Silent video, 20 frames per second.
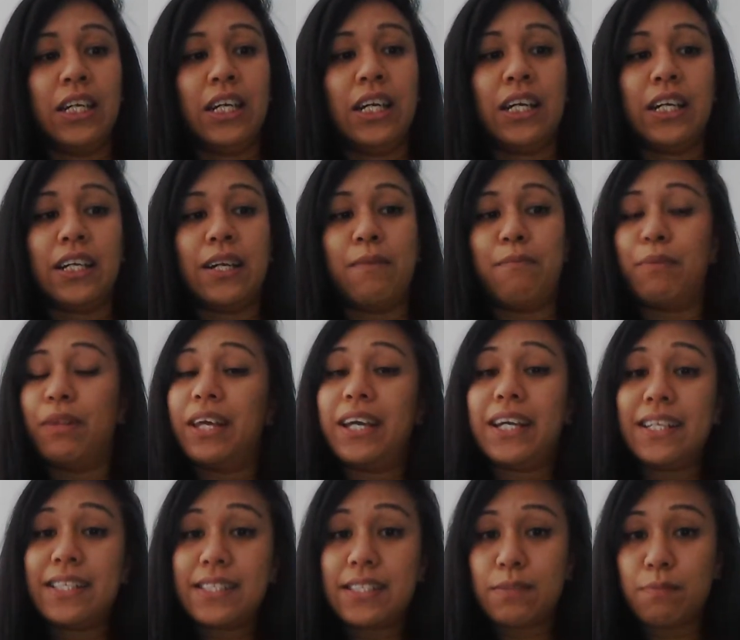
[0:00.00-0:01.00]

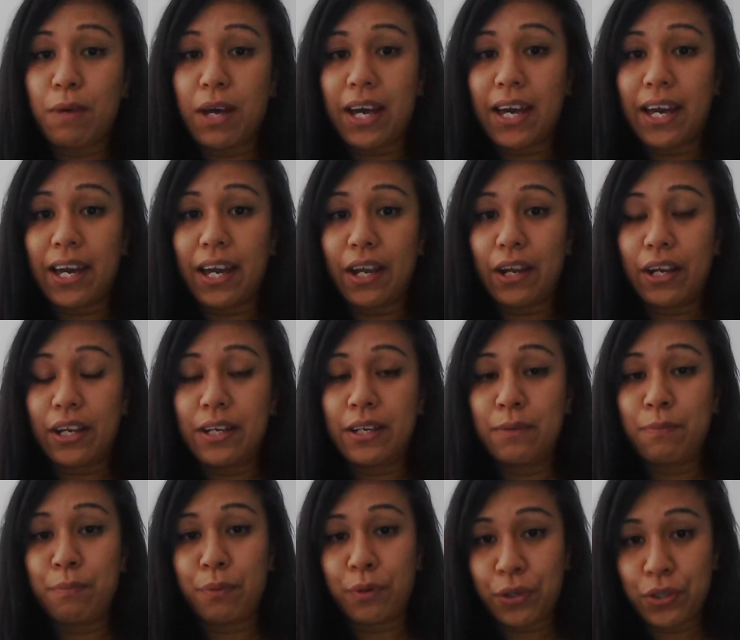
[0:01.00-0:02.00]
completes my
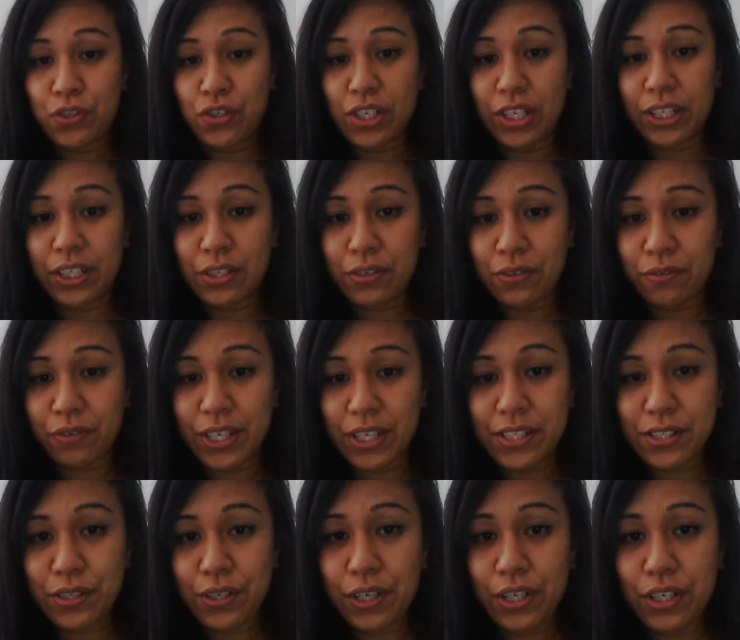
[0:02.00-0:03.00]
project
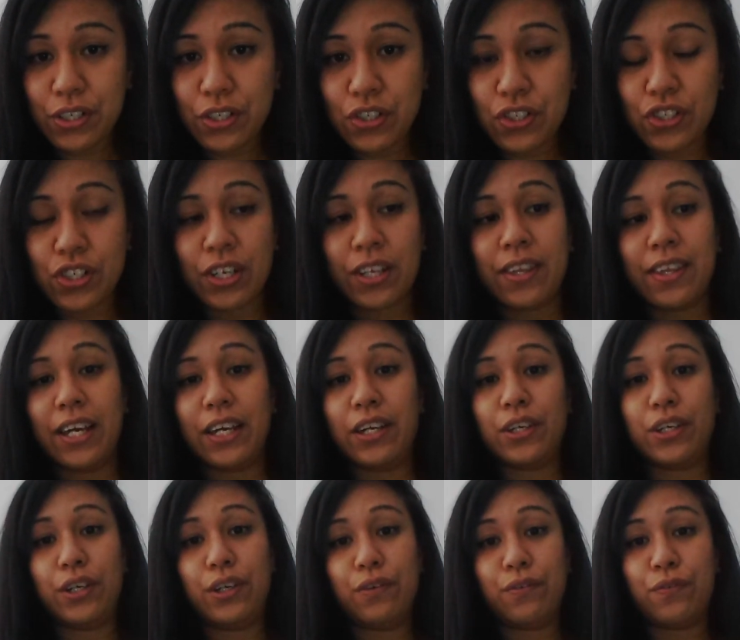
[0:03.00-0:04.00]
research. Thank
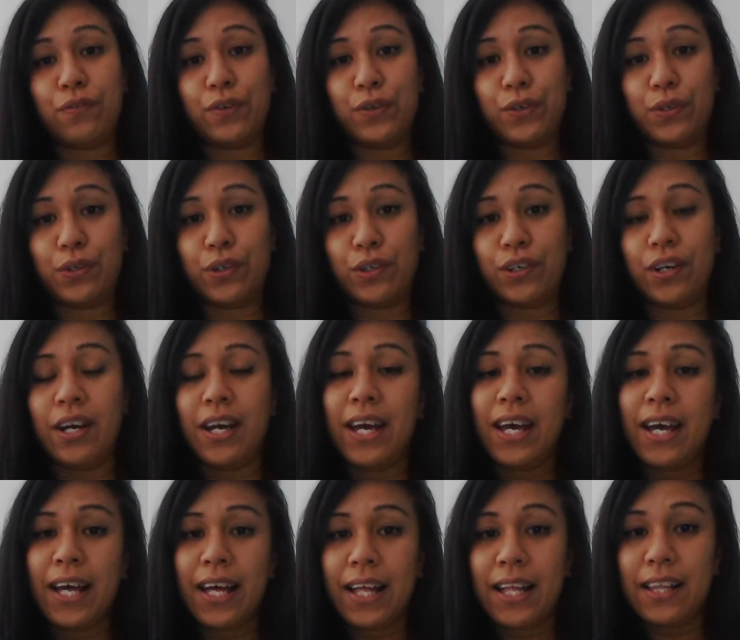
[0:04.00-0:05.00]
you for
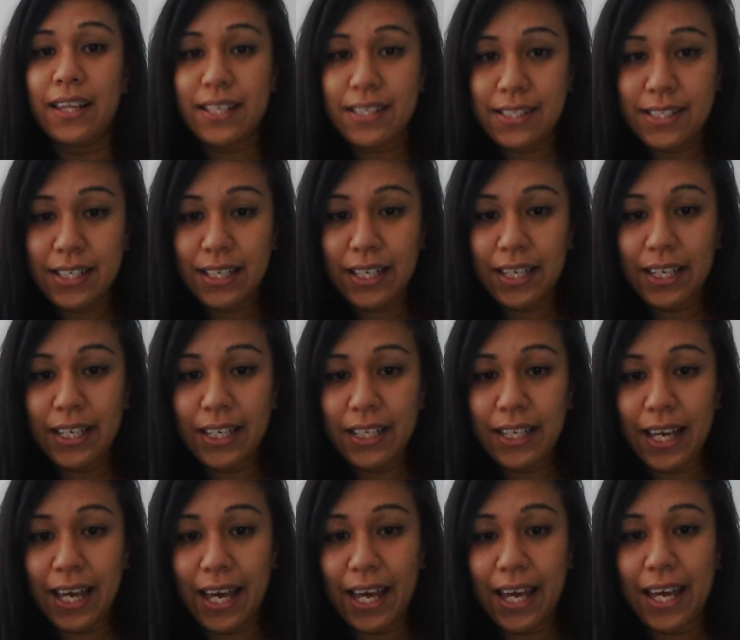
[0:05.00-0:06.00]
listening,
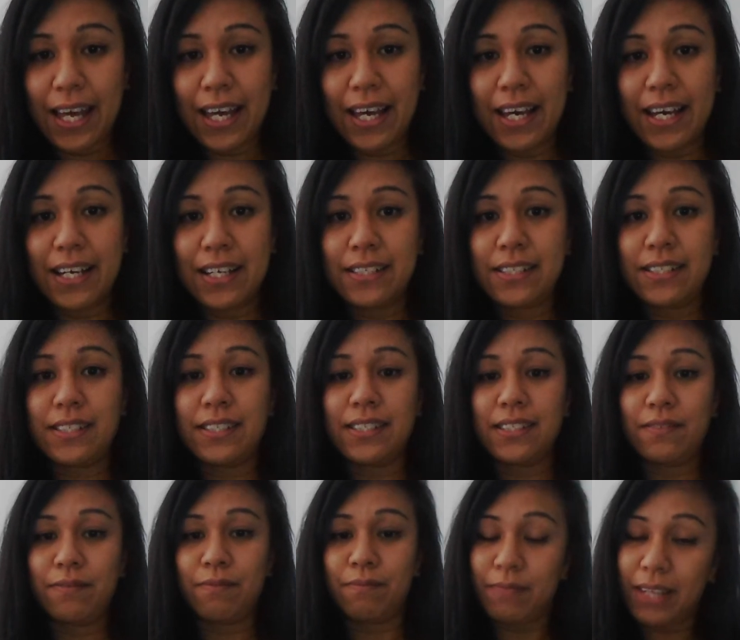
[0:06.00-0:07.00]
and
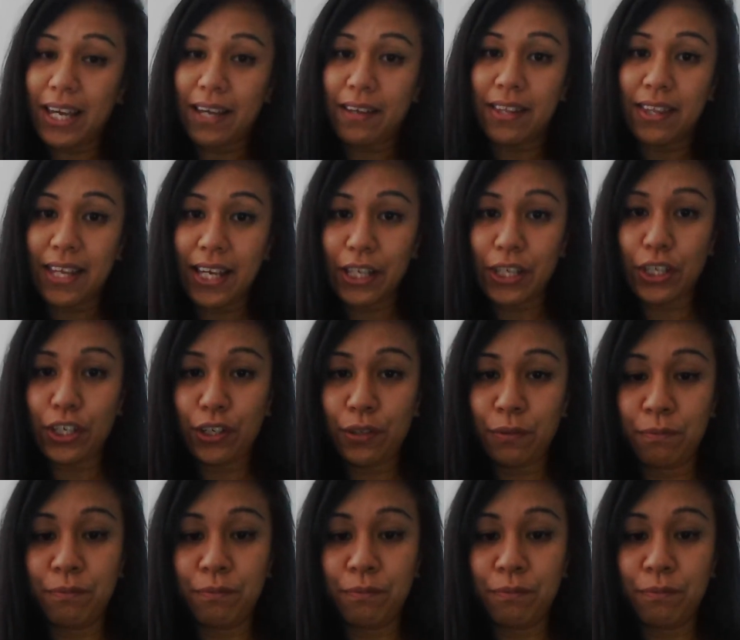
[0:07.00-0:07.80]
yeah, thank you.